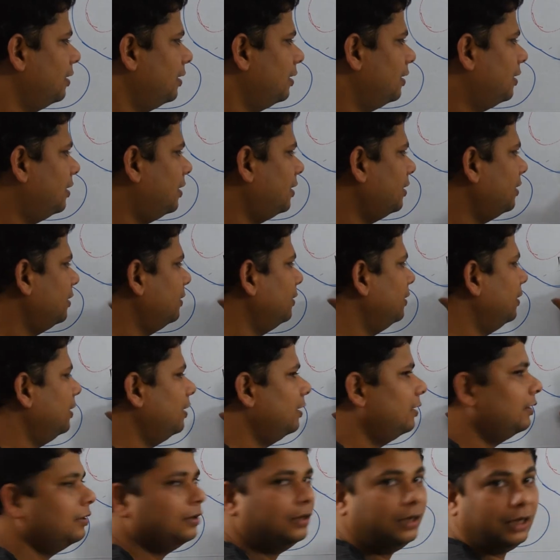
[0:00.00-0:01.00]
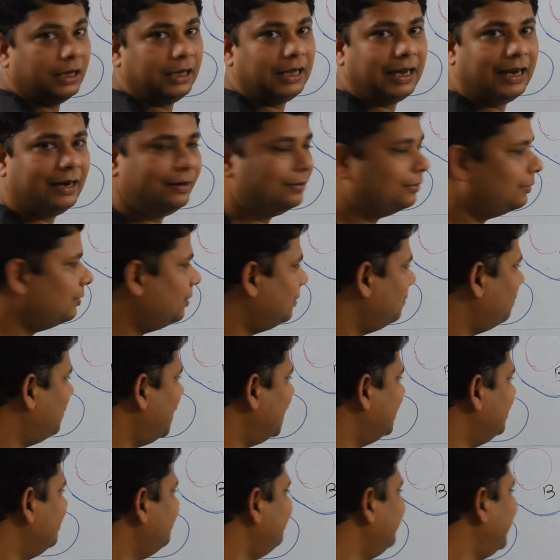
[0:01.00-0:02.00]
And
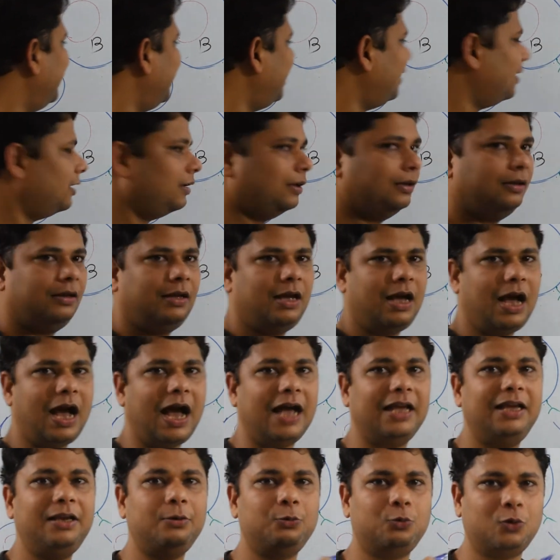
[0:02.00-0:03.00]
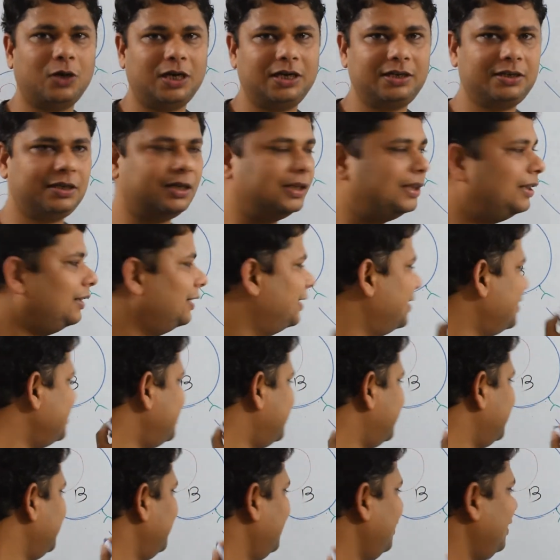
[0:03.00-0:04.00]
by the way, I work on
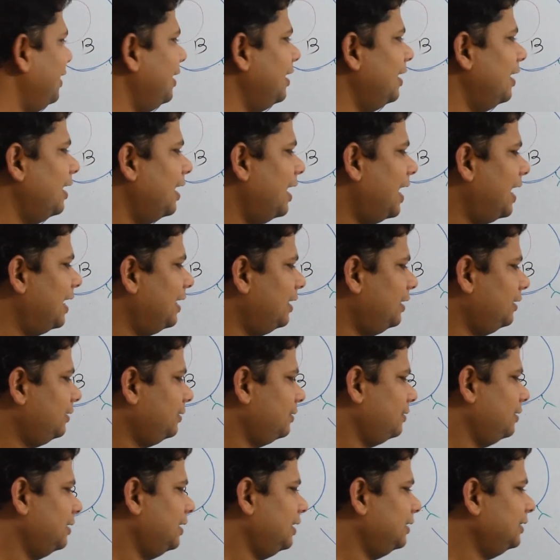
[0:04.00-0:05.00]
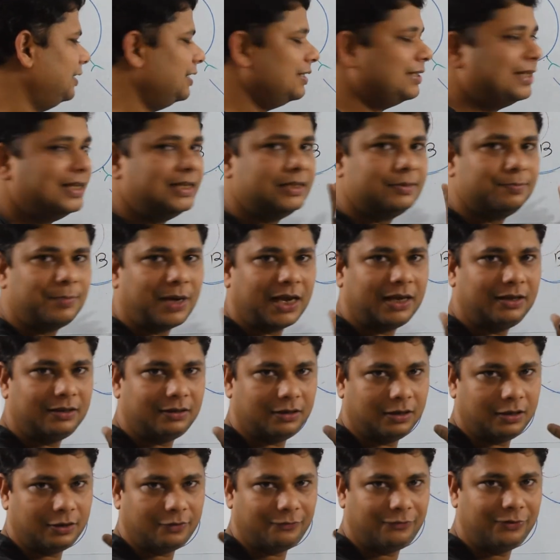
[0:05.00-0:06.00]
this. This is my
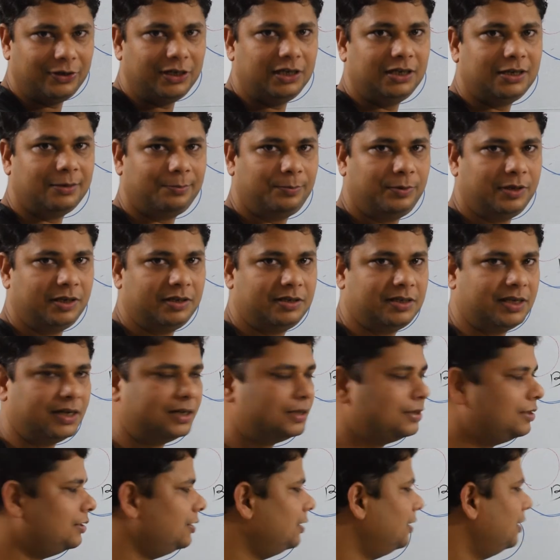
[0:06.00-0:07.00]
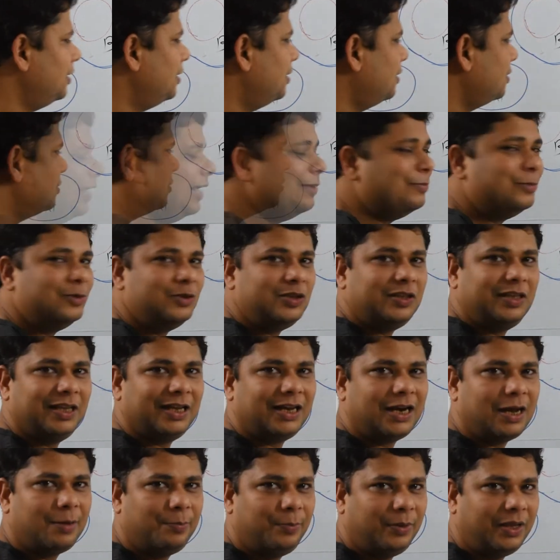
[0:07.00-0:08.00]
field of research.
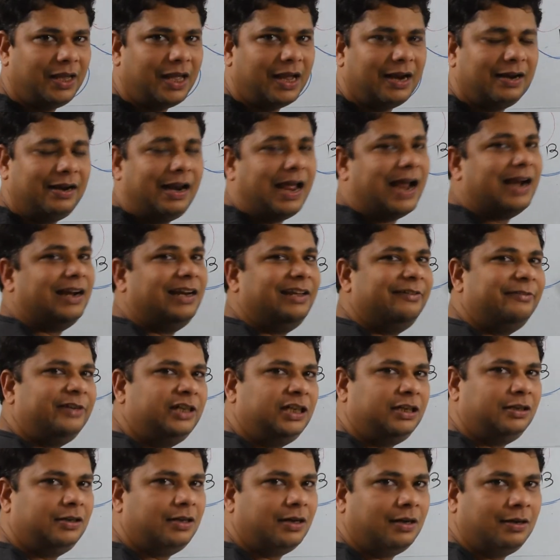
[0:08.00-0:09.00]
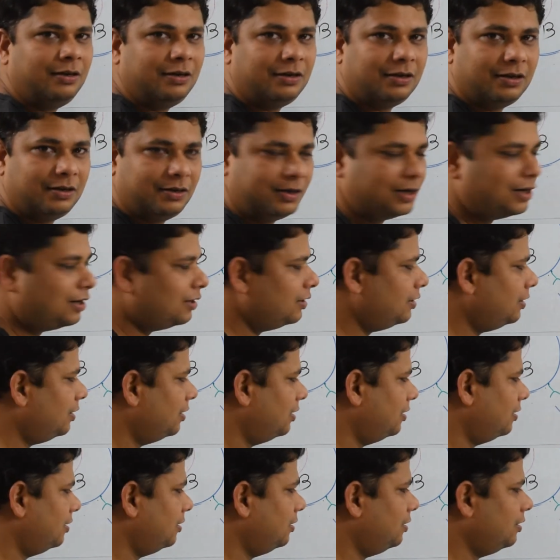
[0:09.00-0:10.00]
Immunotherapy and antibody-drug
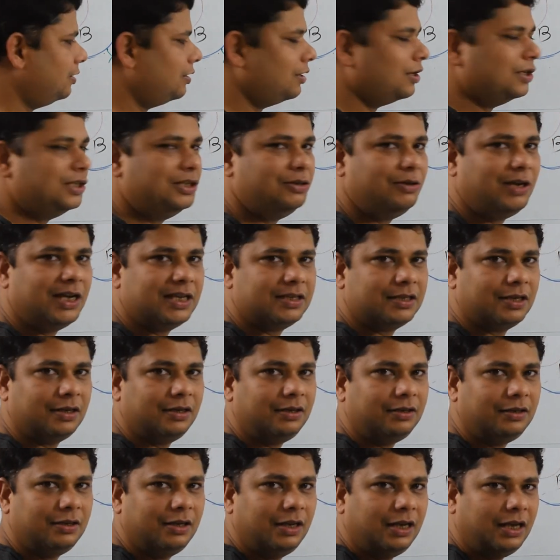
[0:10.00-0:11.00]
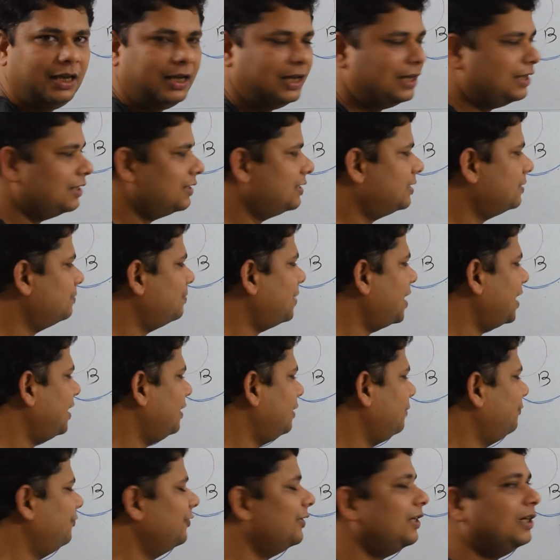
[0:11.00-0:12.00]
conjugation is
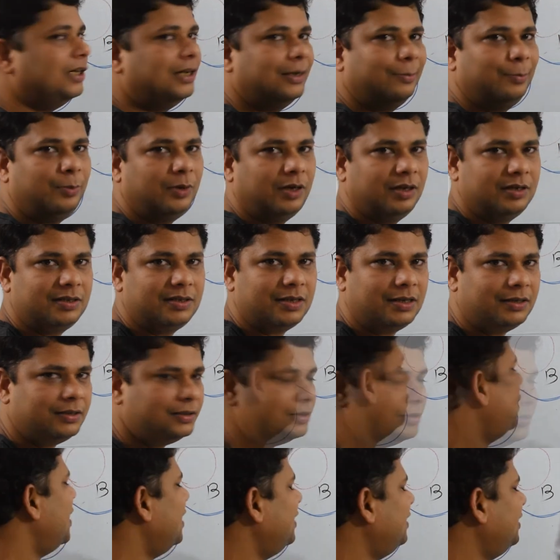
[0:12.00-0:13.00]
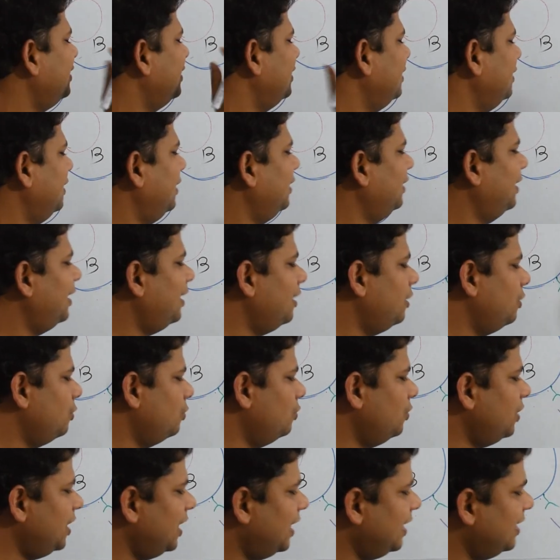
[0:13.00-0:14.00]
my field of research. What they
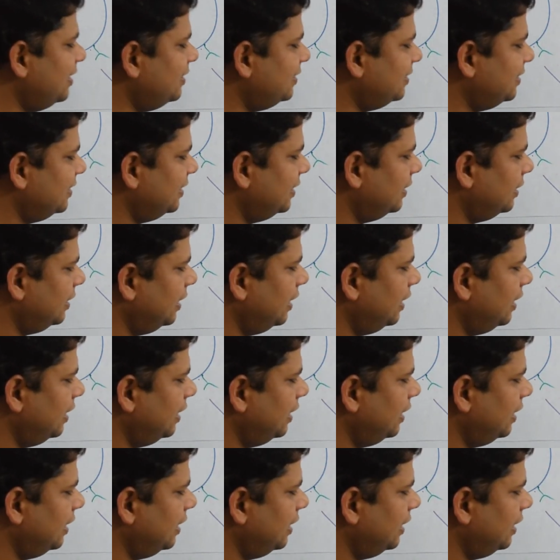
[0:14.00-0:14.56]
do is